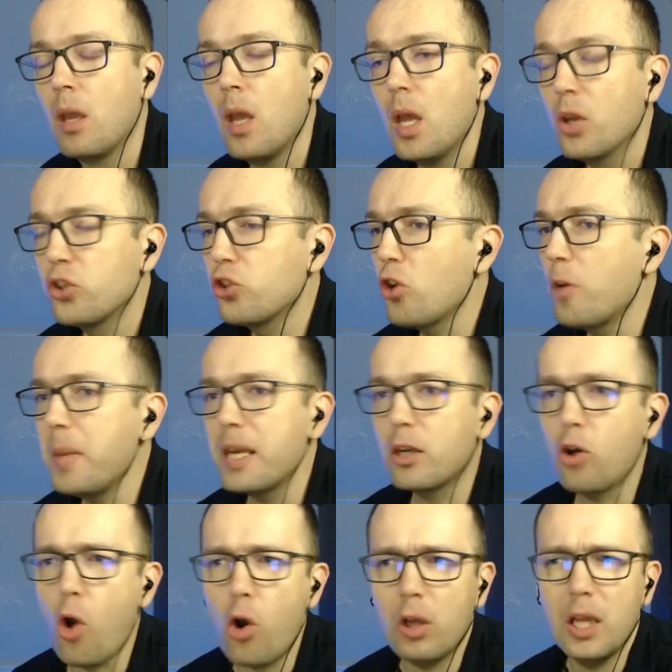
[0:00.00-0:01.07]
So my
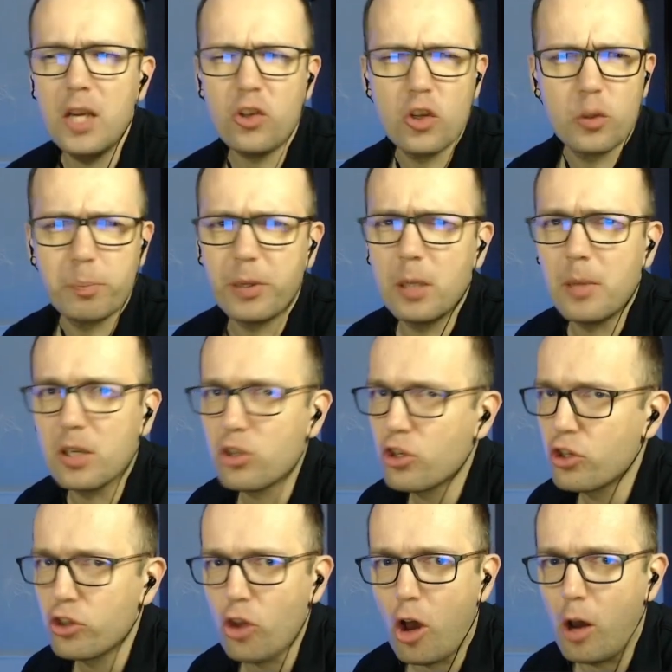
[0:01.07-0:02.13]
calculations pretty much
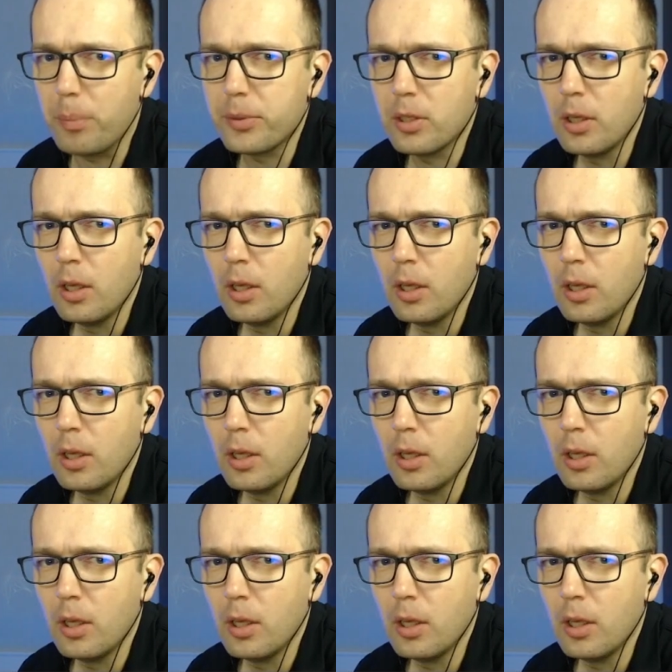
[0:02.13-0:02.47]
stopped